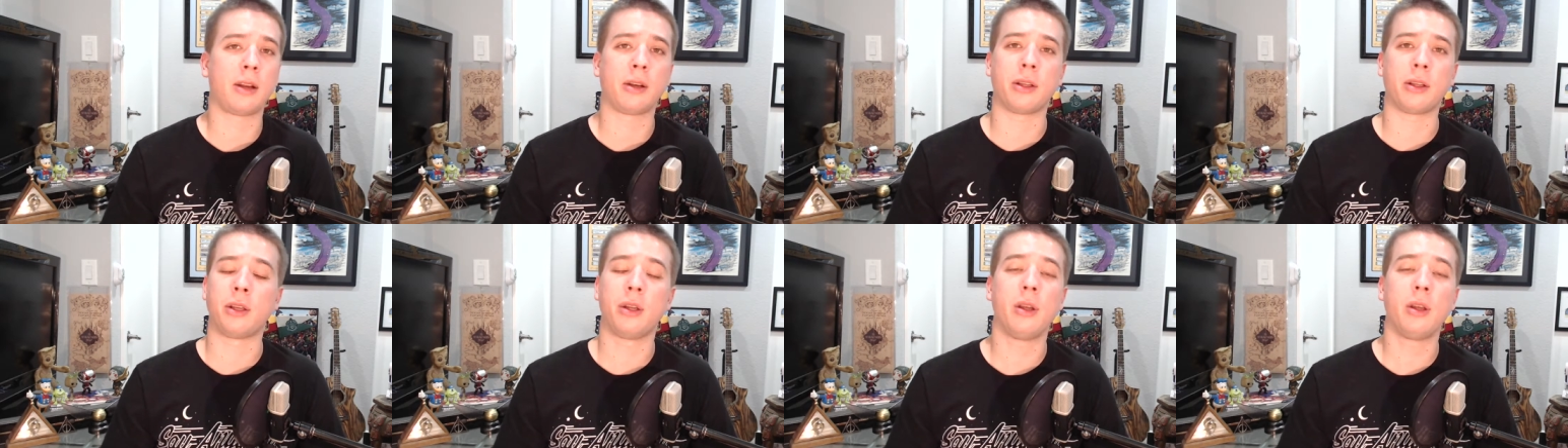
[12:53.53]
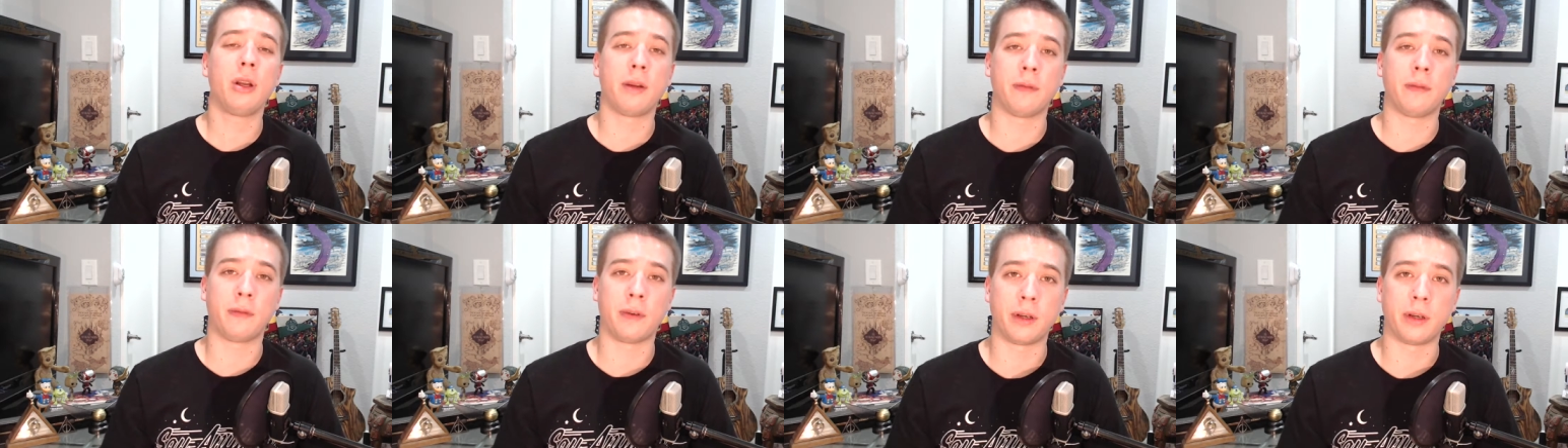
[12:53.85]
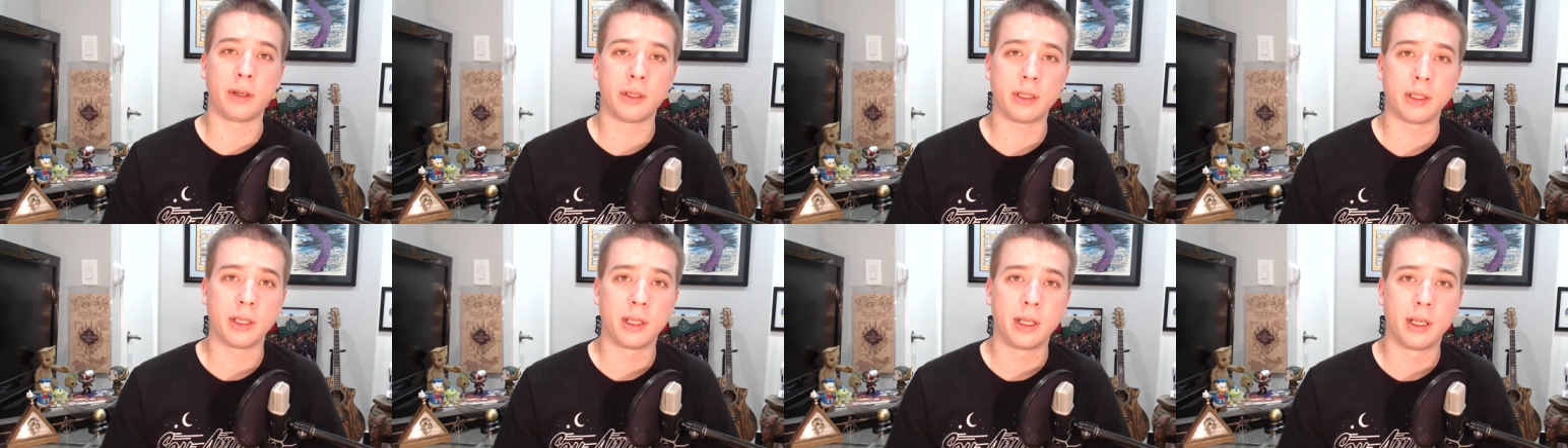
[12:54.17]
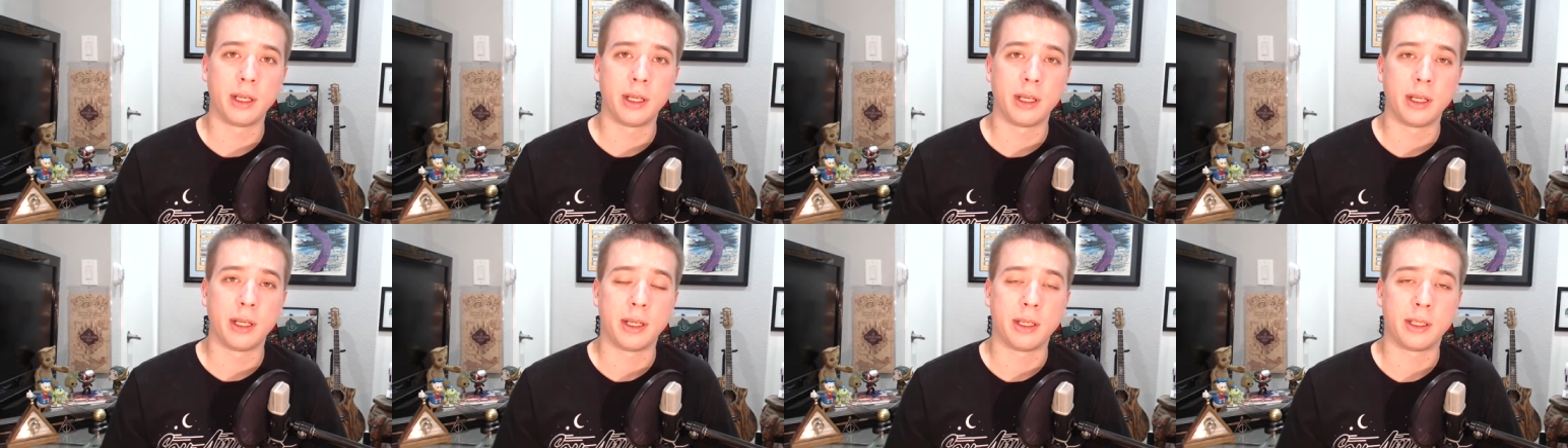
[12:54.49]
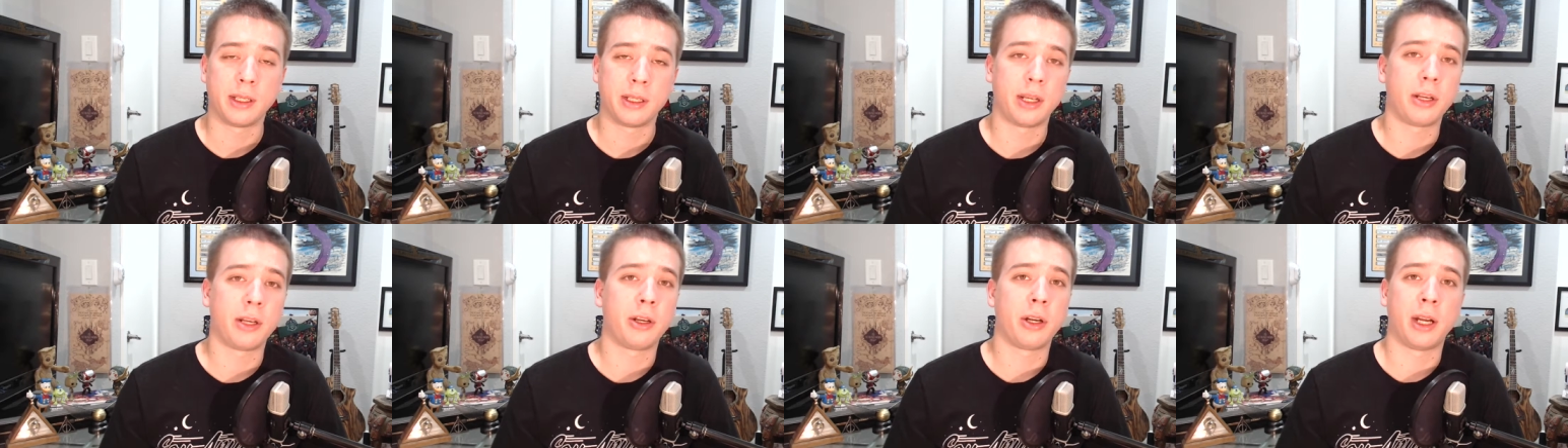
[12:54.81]
universe is
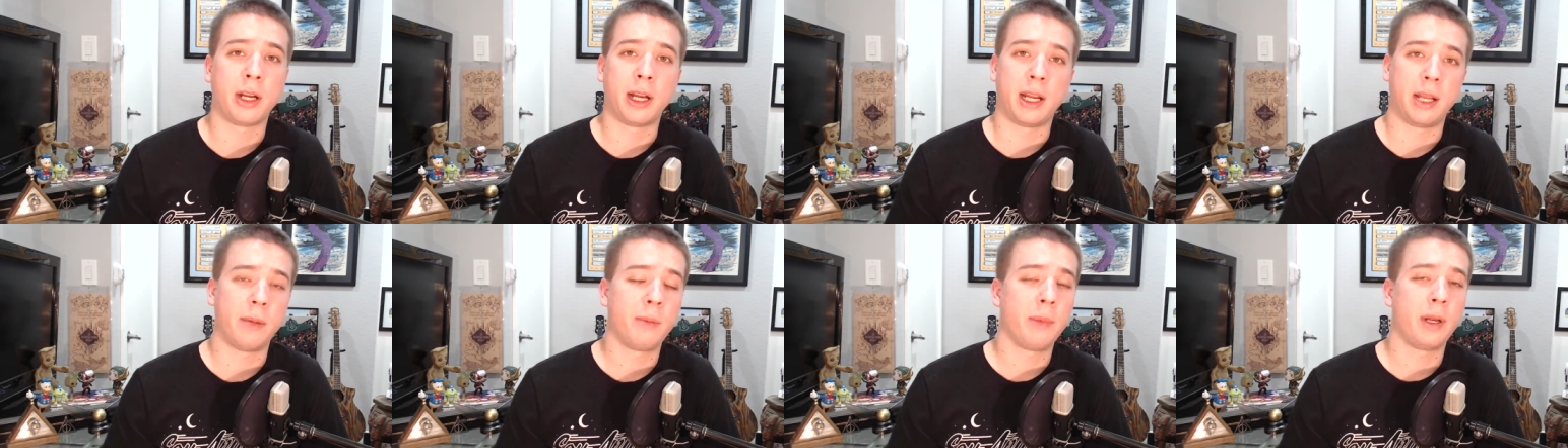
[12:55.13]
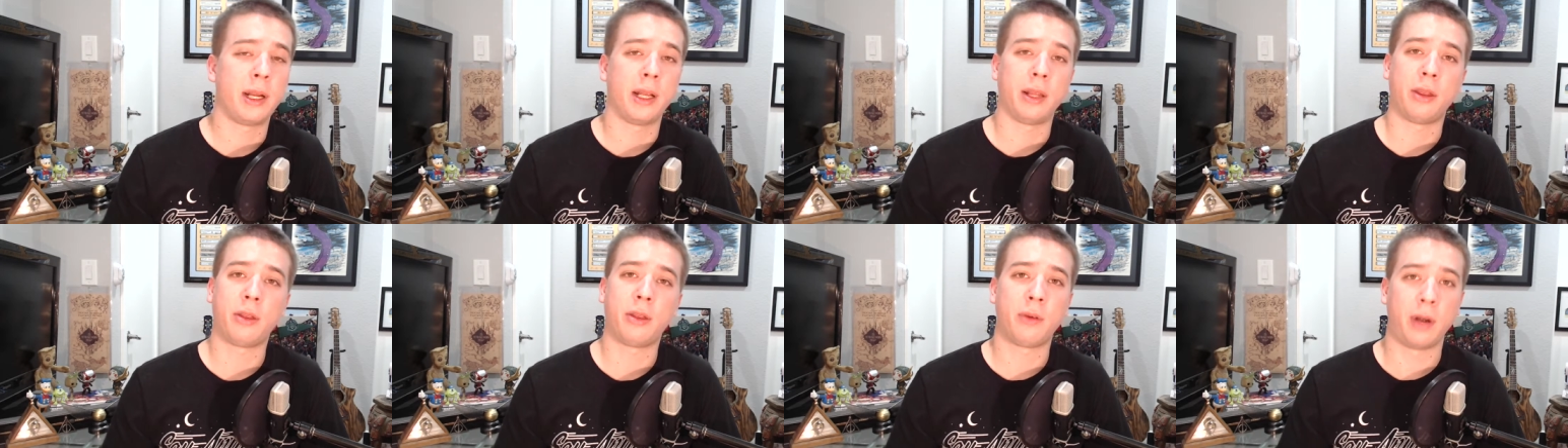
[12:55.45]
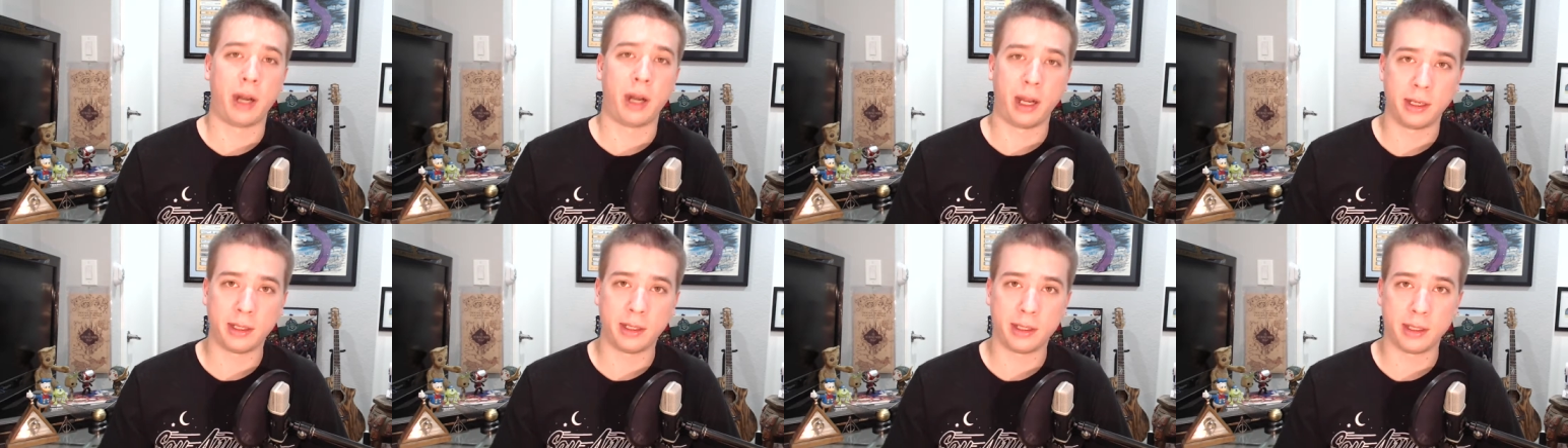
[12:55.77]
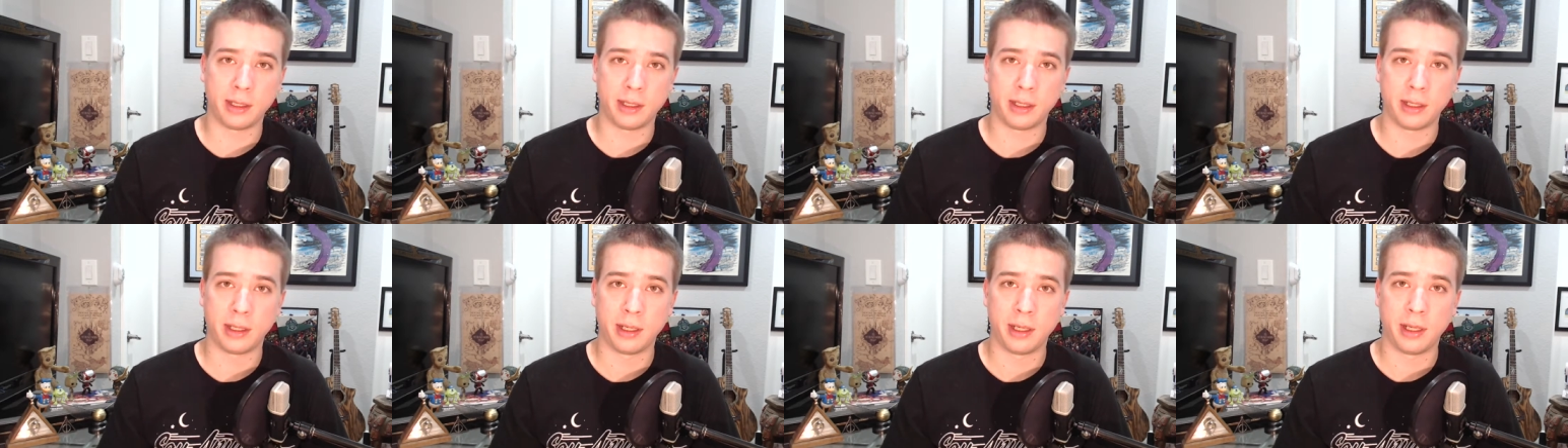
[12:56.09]
under an imminent threat